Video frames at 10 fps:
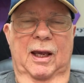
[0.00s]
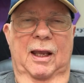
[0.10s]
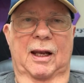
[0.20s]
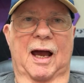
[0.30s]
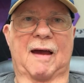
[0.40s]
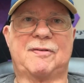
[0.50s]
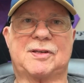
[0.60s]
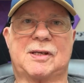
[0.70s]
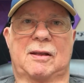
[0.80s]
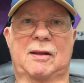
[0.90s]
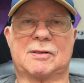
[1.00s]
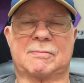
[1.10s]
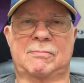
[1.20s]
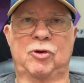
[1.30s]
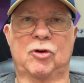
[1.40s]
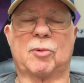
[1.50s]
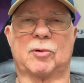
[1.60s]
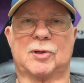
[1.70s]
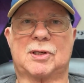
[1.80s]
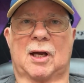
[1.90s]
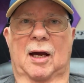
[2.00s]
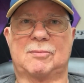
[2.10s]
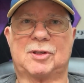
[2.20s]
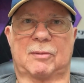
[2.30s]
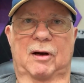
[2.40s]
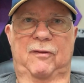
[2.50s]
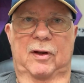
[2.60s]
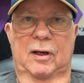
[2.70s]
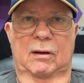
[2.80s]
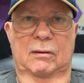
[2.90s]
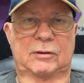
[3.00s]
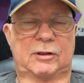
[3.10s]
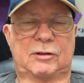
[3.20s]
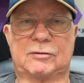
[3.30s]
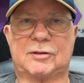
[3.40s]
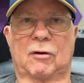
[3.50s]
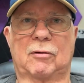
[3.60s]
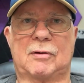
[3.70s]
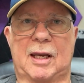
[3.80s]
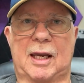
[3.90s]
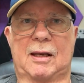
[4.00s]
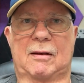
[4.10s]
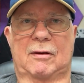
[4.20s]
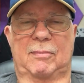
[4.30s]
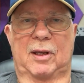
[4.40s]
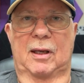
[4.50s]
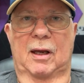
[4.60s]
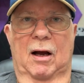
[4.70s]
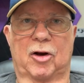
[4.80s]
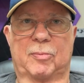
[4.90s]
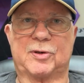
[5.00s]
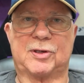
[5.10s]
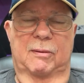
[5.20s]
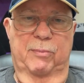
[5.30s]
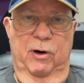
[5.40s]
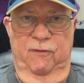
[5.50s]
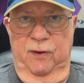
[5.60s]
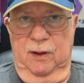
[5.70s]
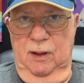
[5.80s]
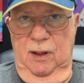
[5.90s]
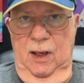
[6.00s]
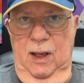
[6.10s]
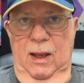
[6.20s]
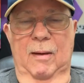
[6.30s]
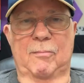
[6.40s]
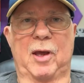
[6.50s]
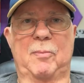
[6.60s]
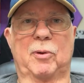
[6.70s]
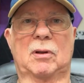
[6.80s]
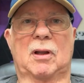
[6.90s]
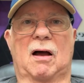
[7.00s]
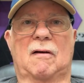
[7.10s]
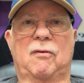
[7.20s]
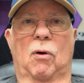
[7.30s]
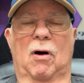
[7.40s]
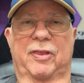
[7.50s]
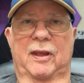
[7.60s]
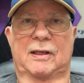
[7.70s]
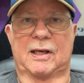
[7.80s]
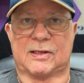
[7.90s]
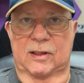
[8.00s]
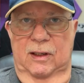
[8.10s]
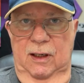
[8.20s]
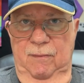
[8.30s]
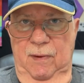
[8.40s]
And I've said this numerous times on my video. You just don't need to be 100% perfect. People love authenticity.